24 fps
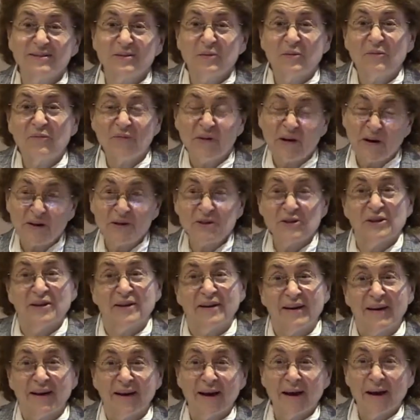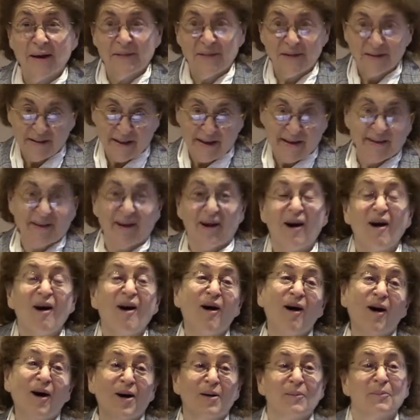function, than like a
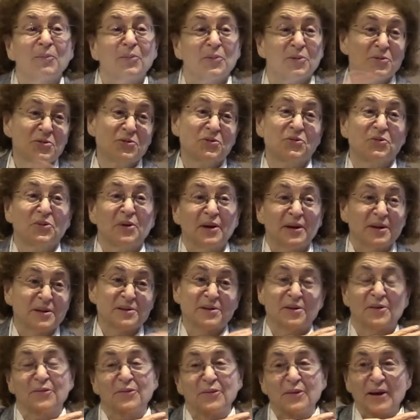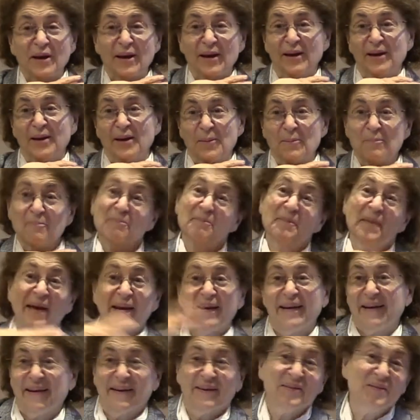harp with strings of
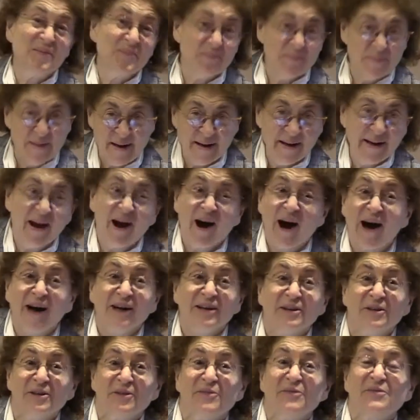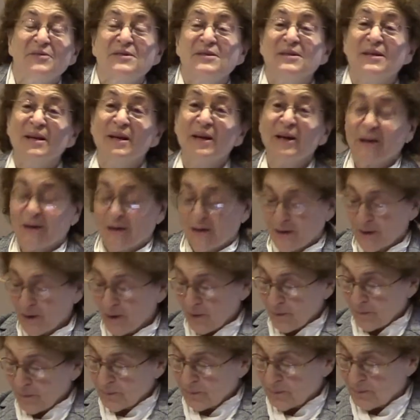many, many octaves.
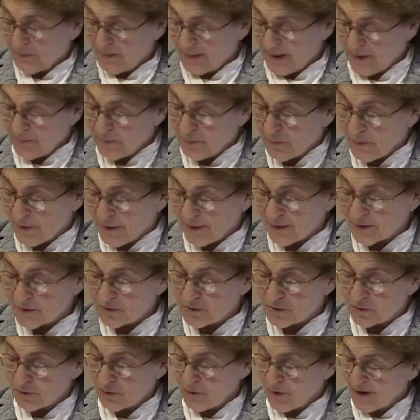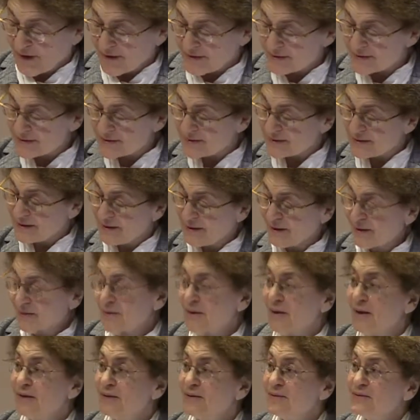They bring to us
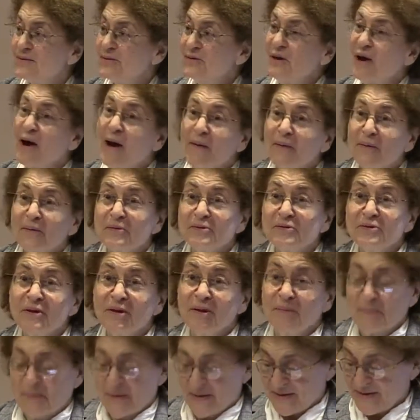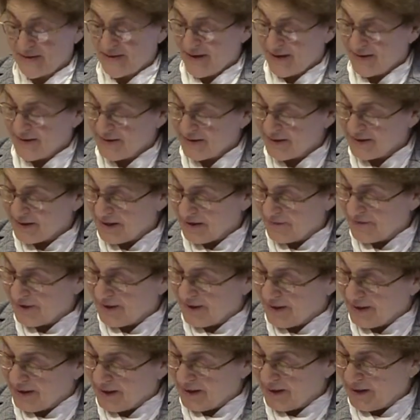scholarship and
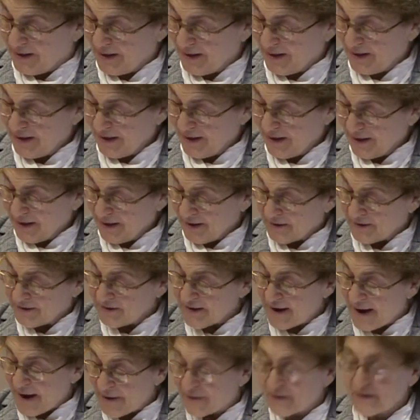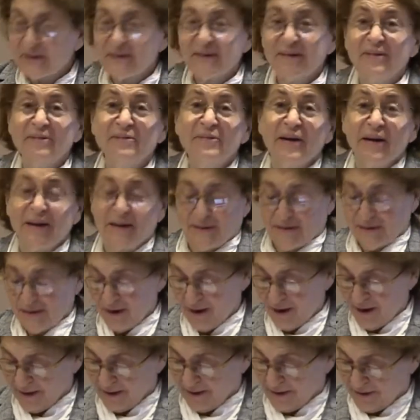sensitivity, narrative and
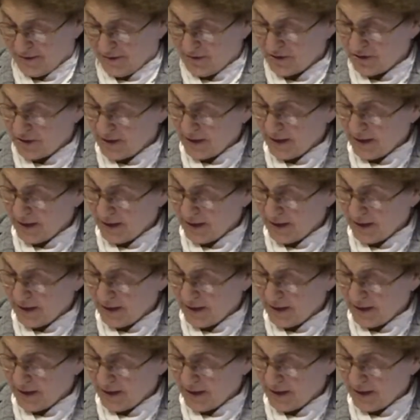knowledge,